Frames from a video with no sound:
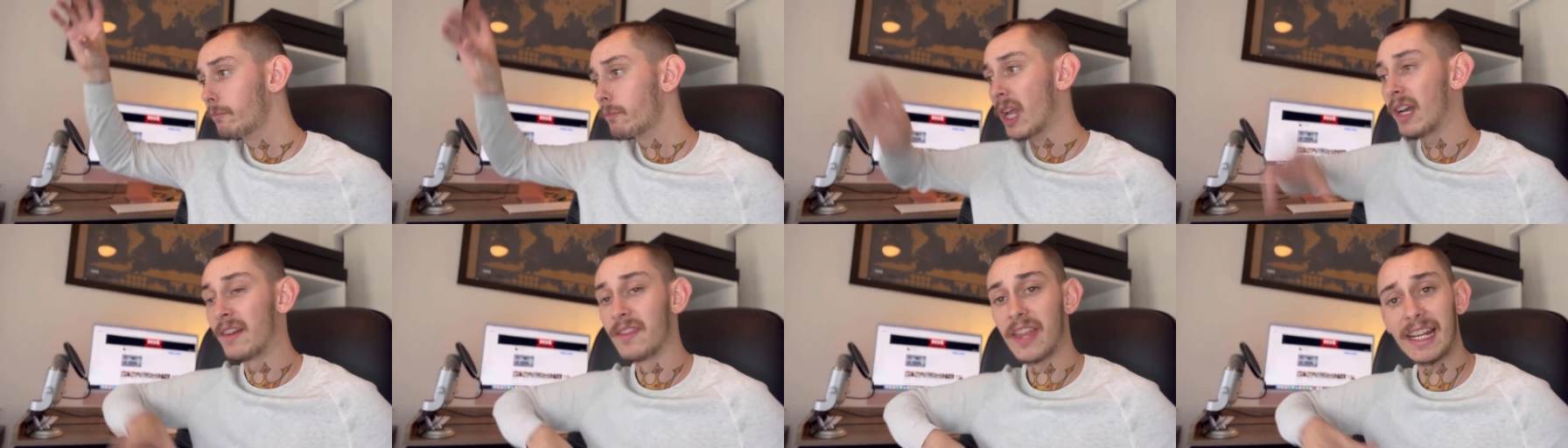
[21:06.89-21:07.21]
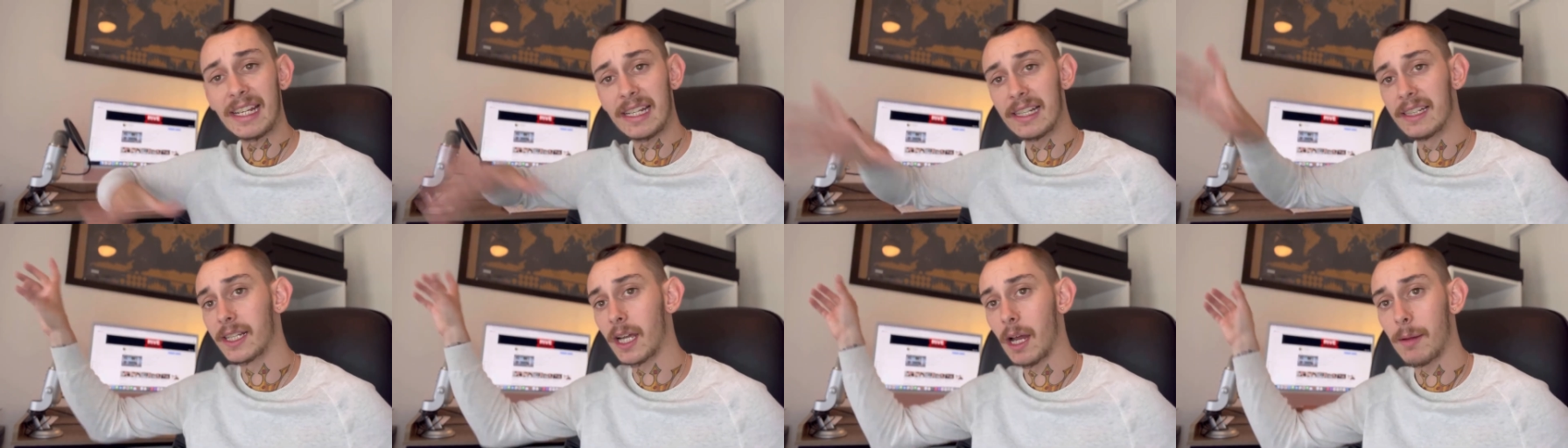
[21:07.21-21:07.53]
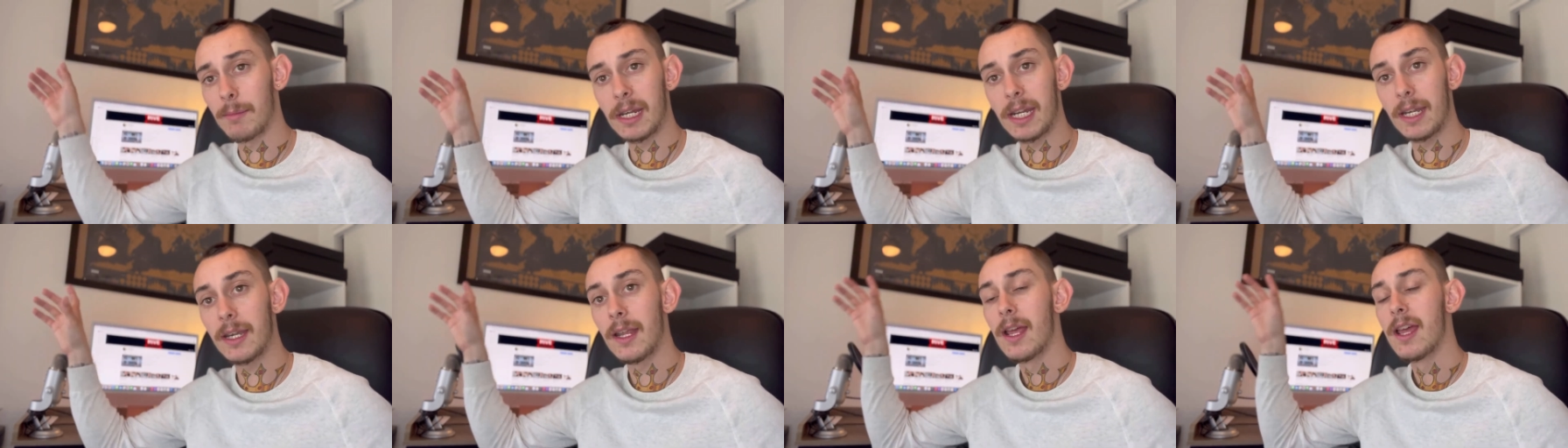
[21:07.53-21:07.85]
they can come
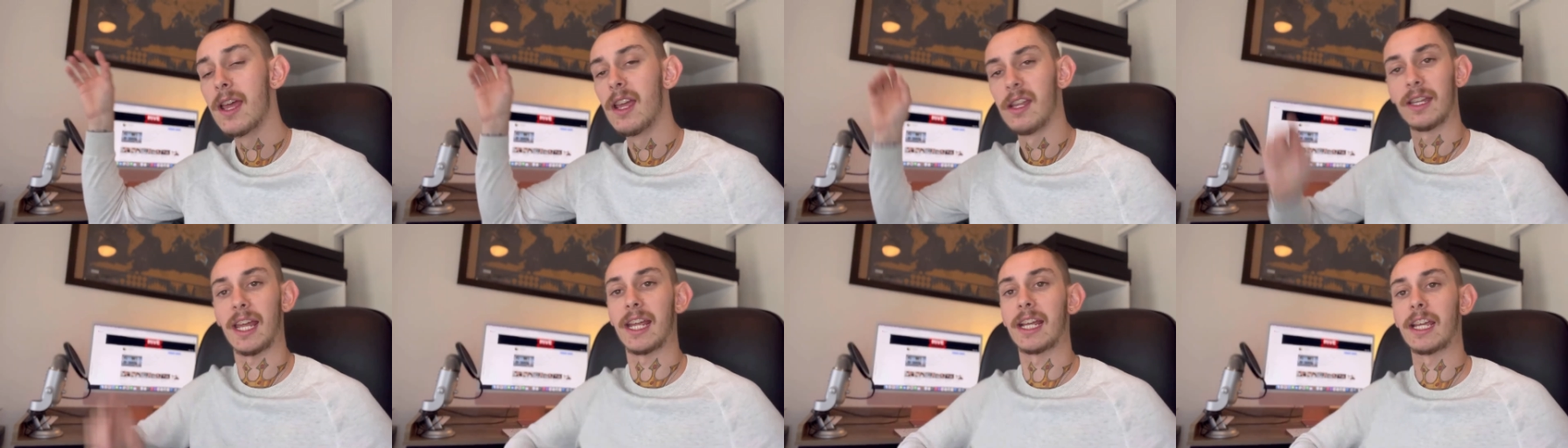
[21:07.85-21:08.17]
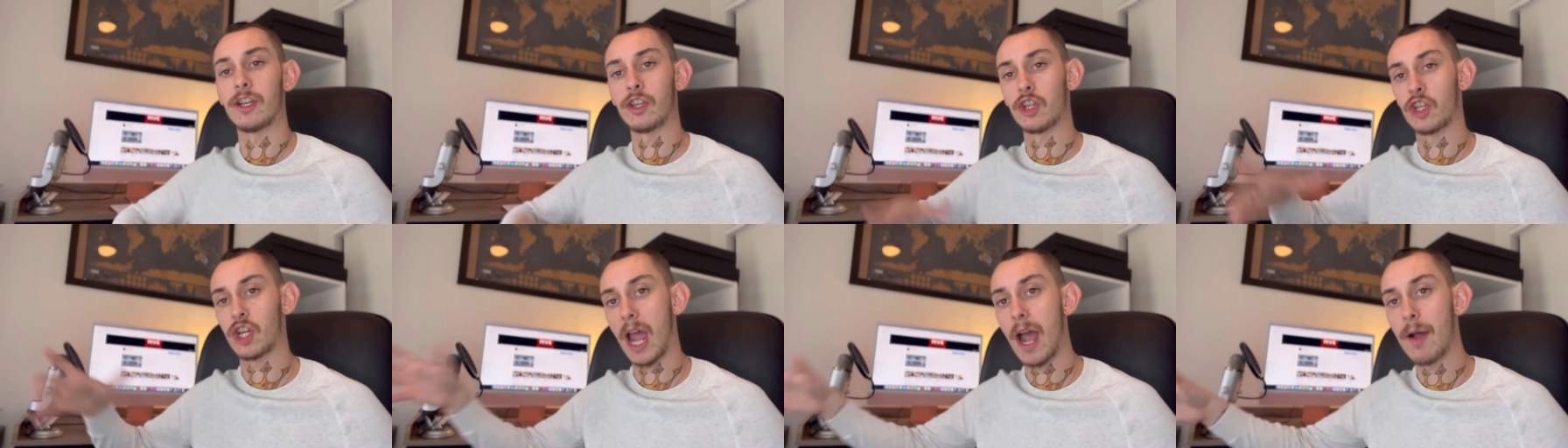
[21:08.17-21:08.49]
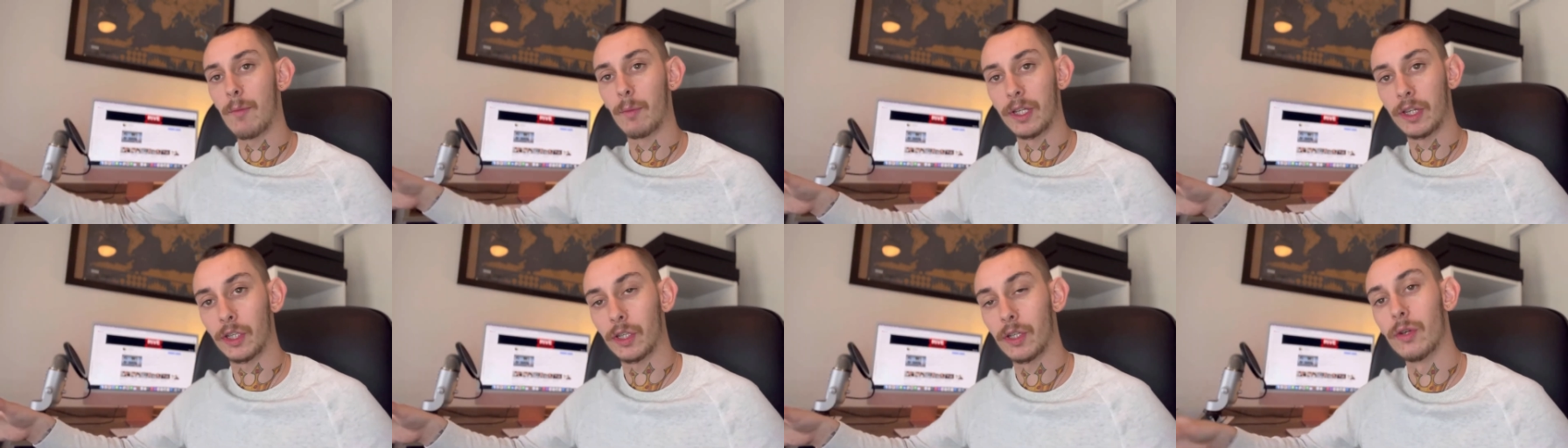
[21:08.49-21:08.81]
in, they can chat
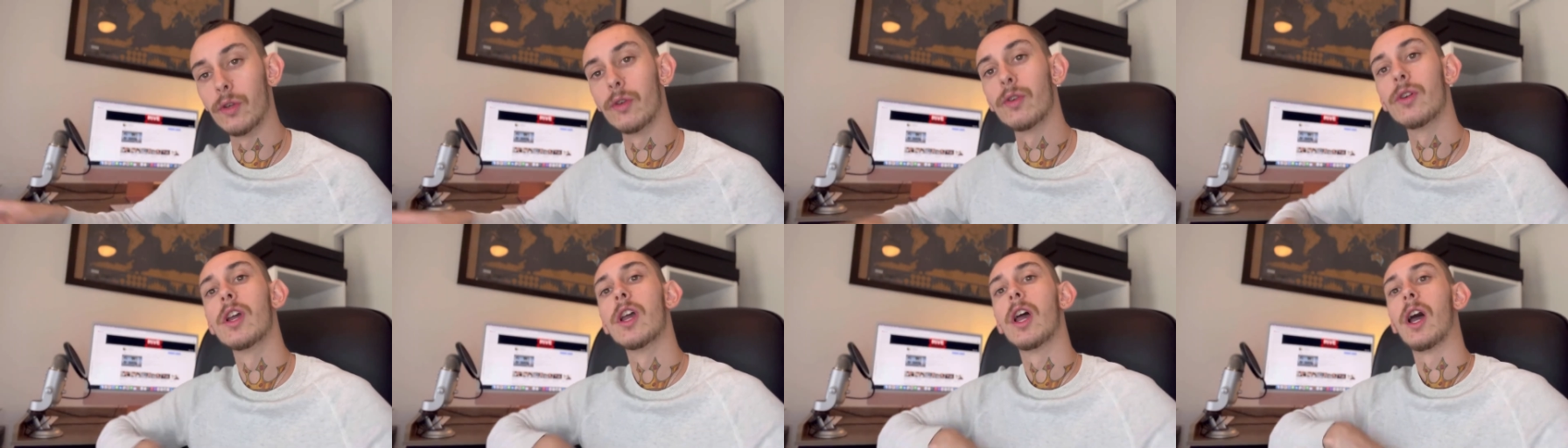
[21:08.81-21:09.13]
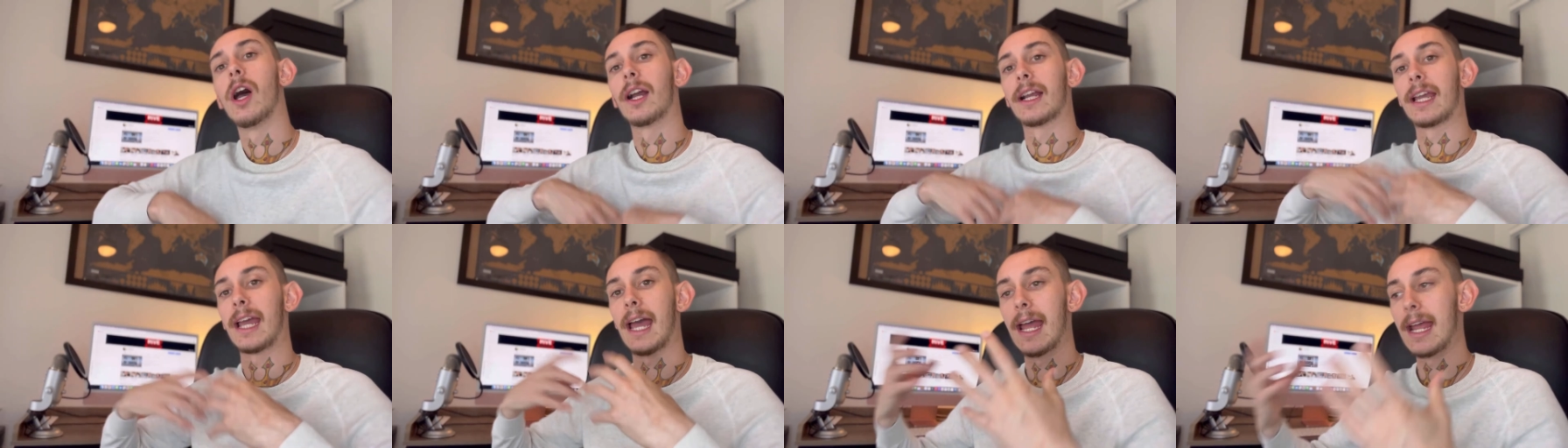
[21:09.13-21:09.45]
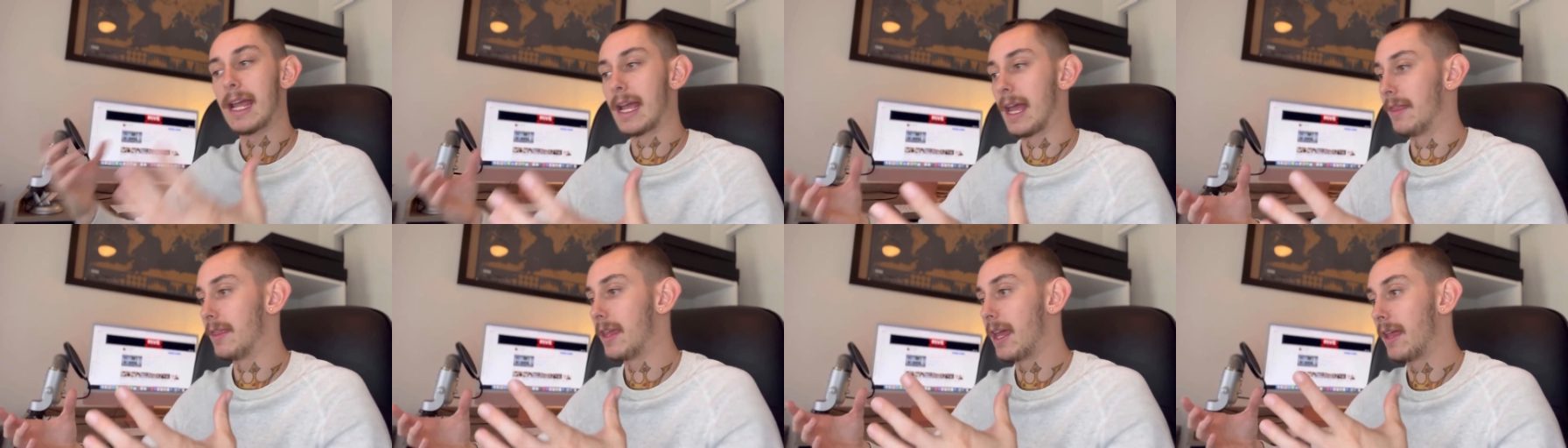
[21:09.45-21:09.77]
with you, okay,
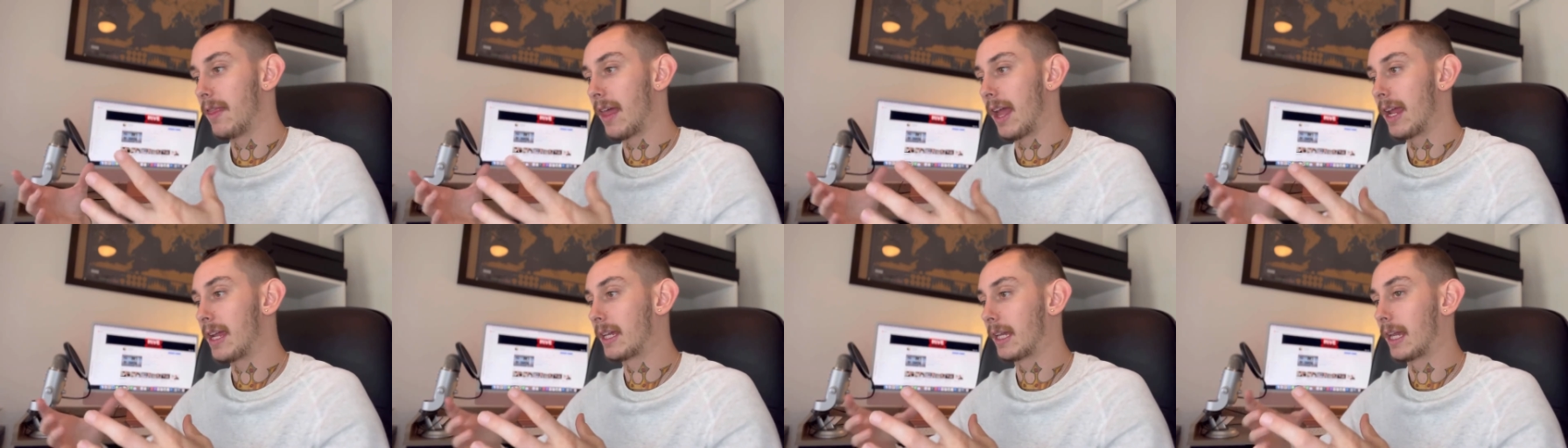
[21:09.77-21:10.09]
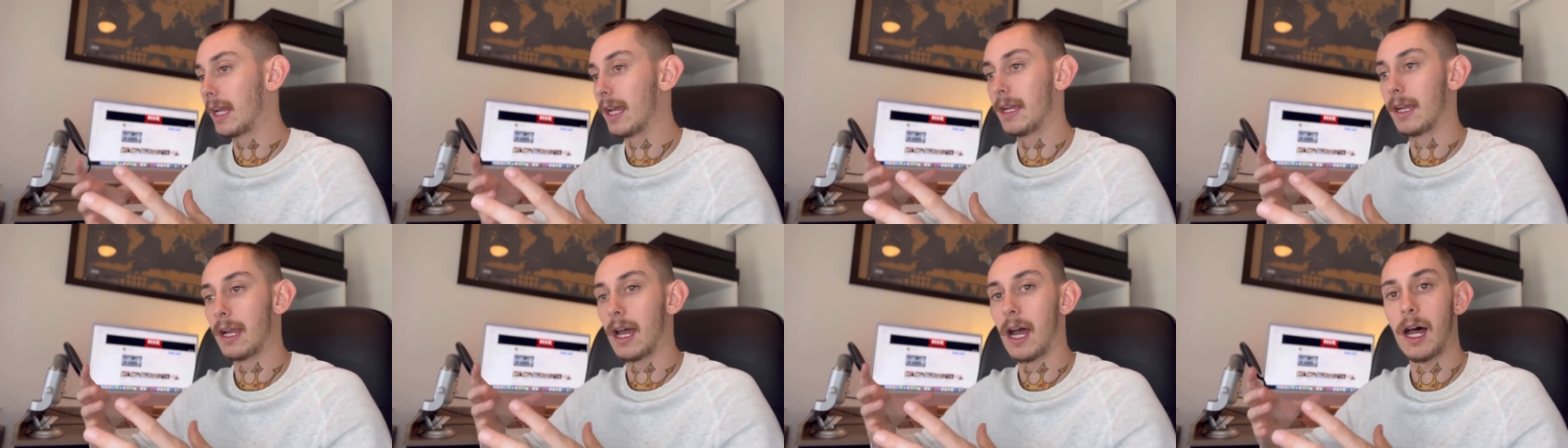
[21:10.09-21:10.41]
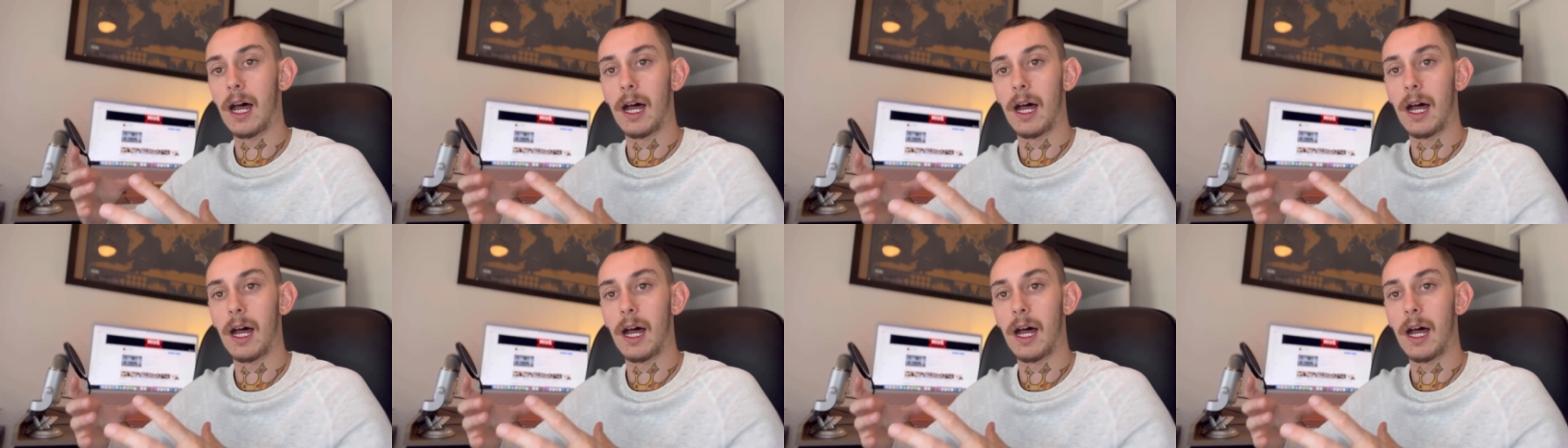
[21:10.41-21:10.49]
and then they can,